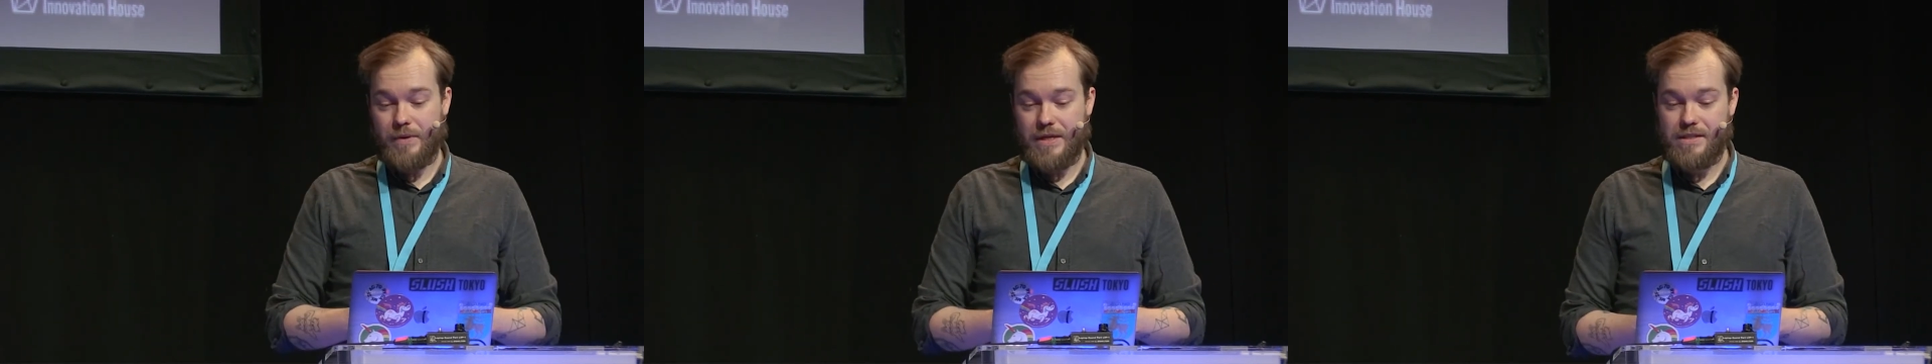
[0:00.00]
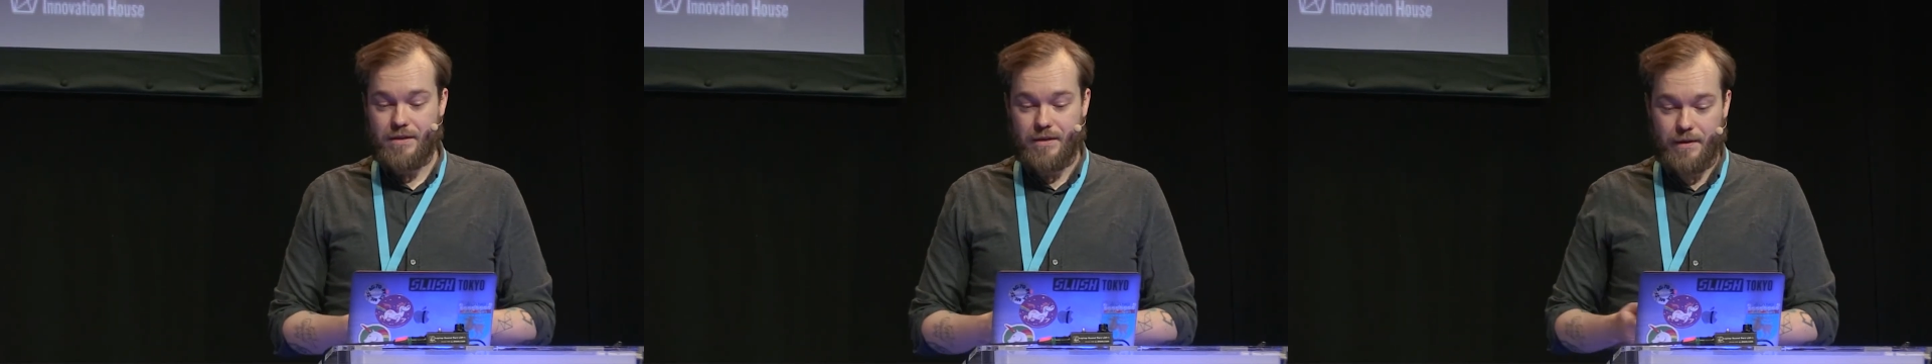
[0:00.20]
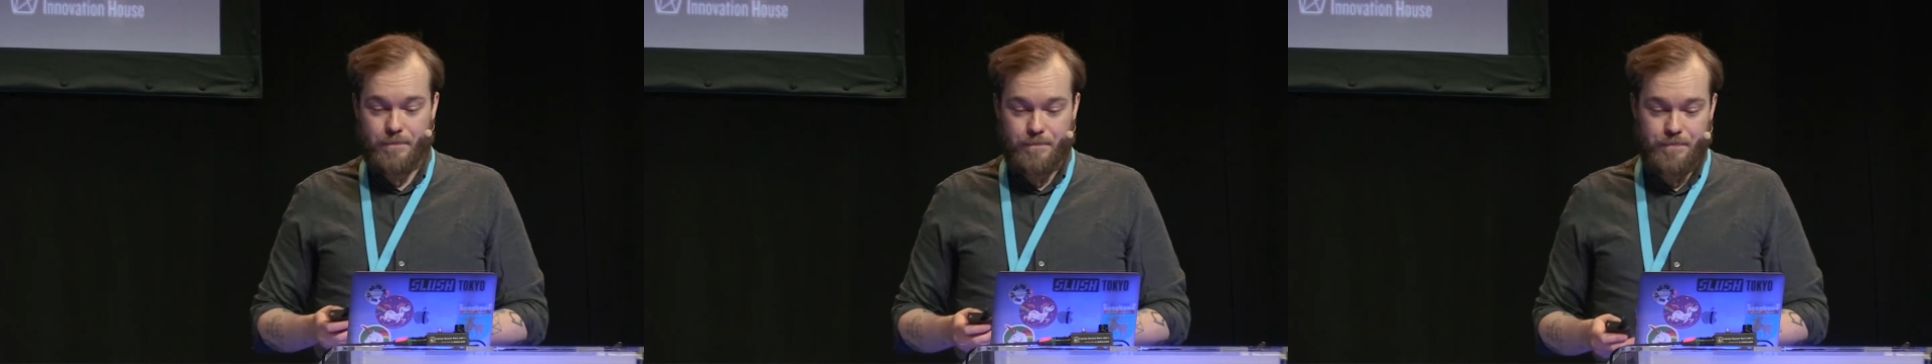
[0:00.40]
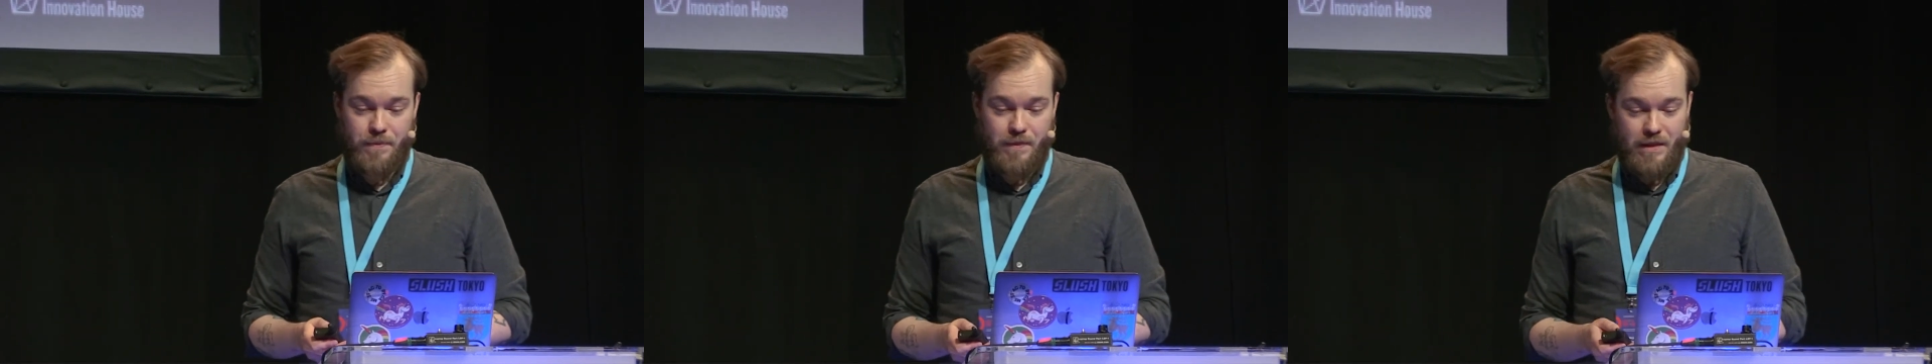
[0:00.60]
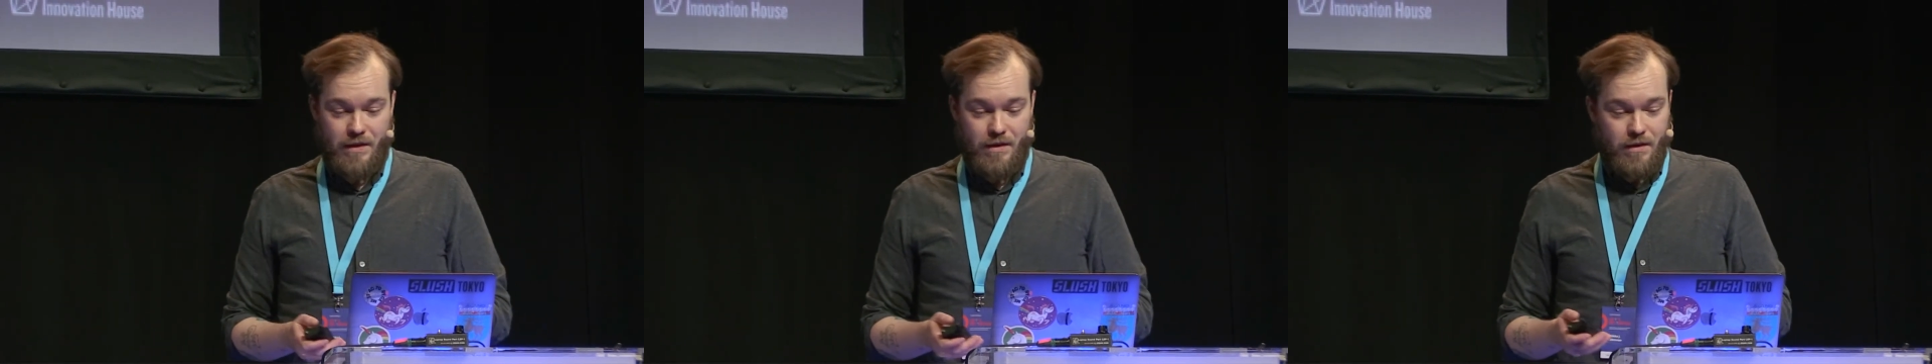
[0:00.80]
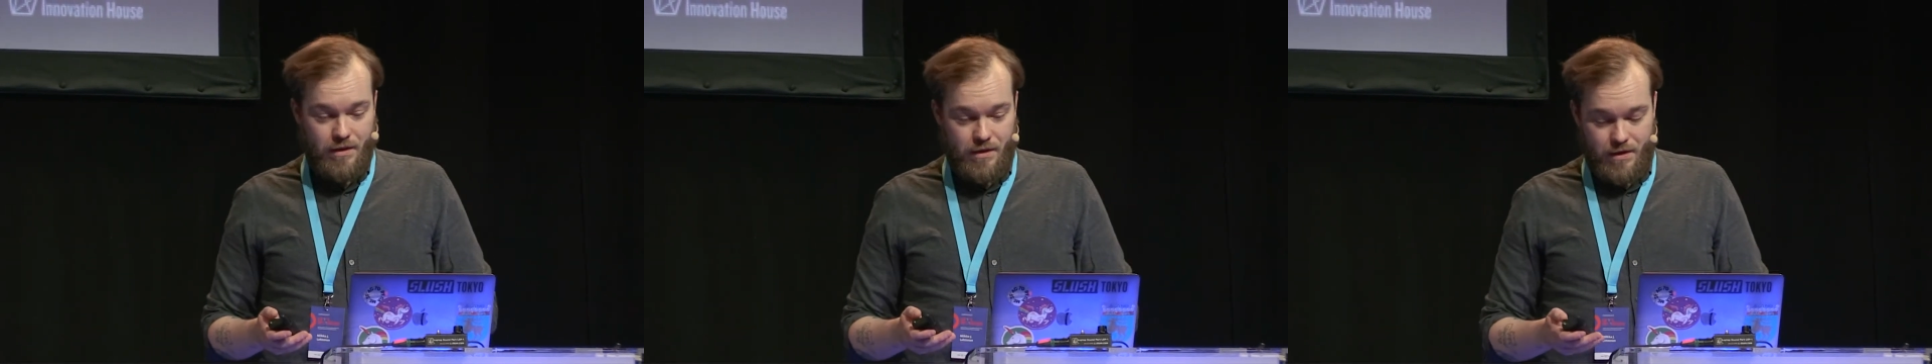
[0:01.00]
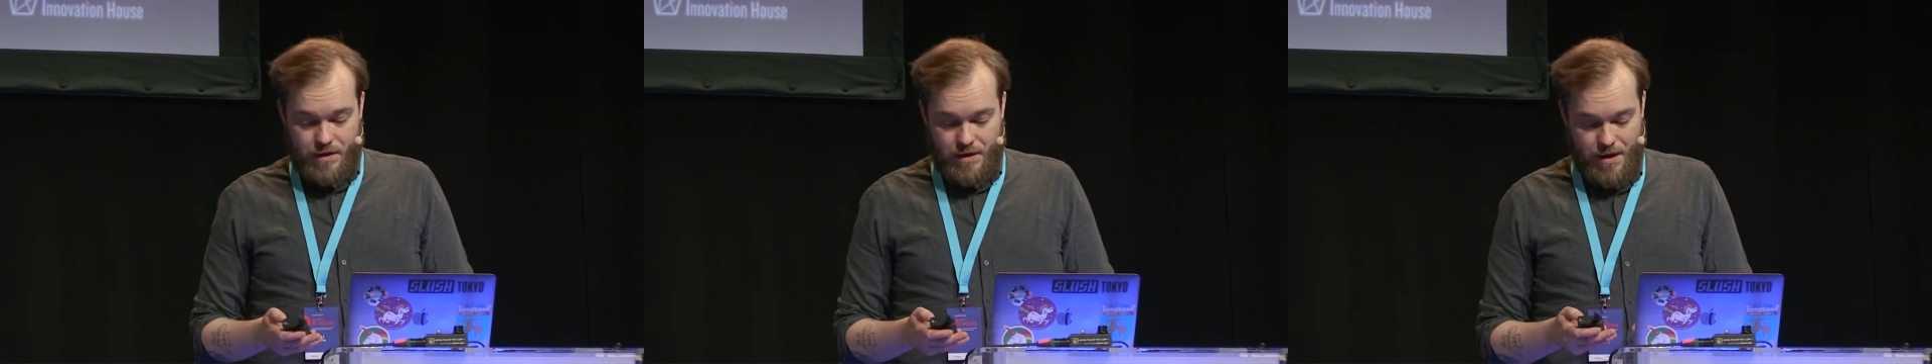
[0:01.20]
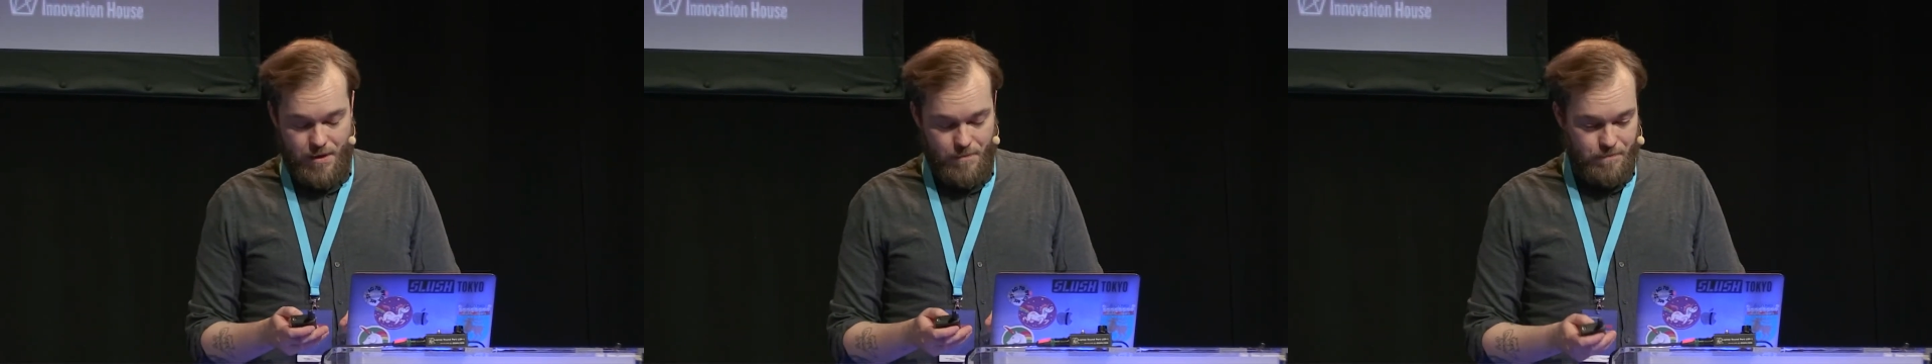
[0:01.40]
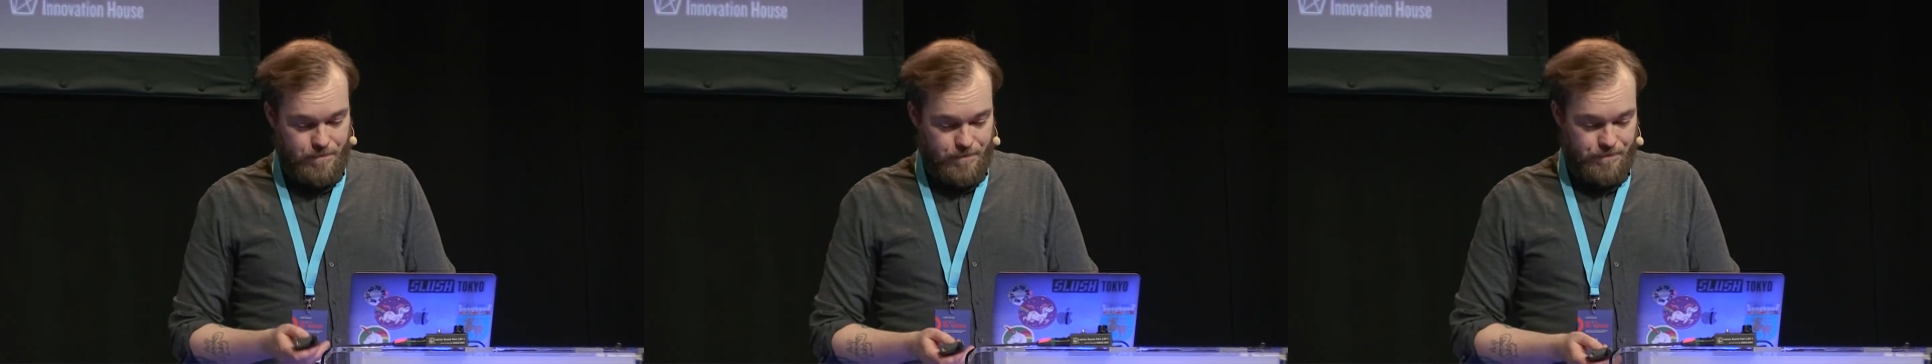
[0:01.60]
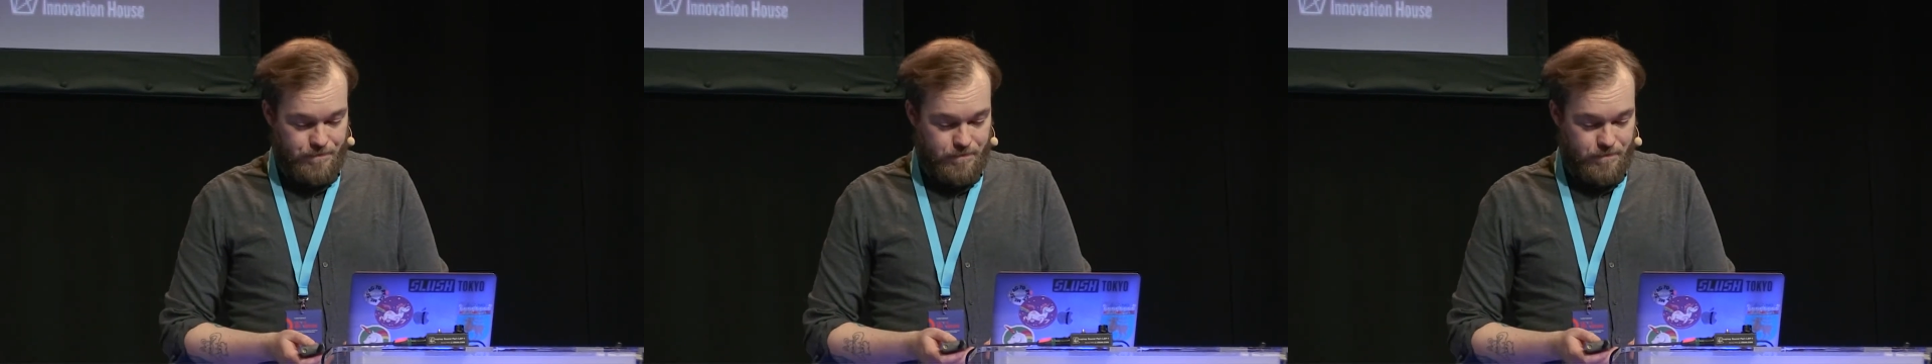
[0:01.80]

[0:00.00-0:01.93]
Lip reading: basically. And